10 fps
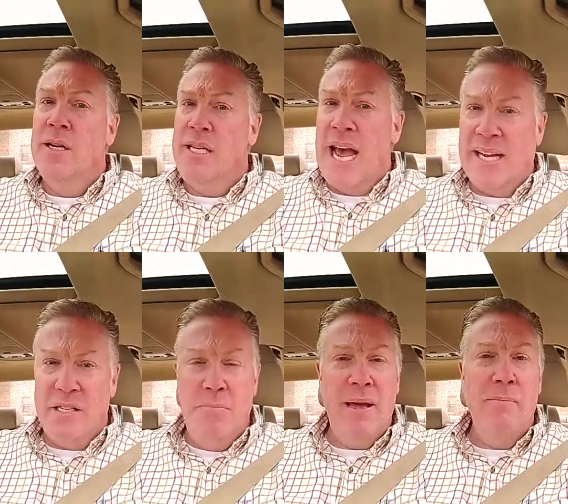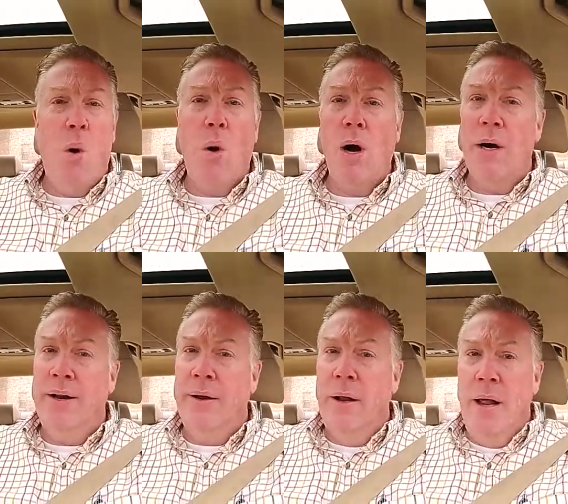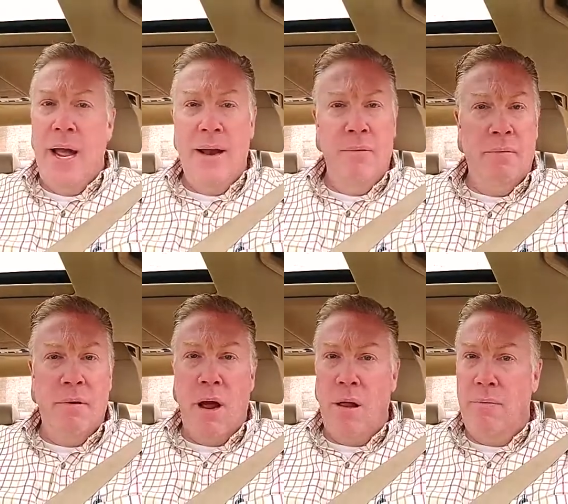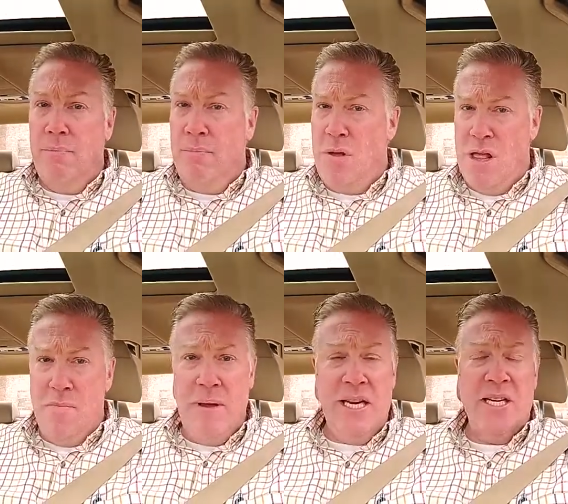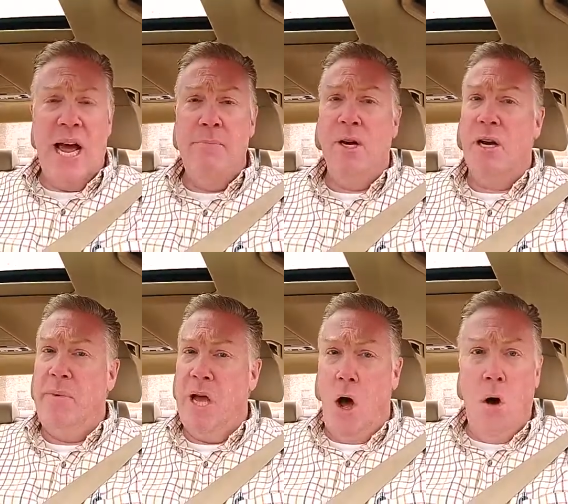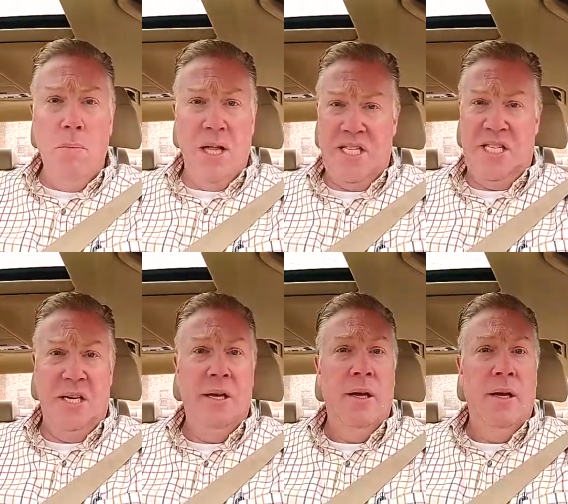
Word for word: tax me more. And, and uh, in the meantime, you're going to be homeless.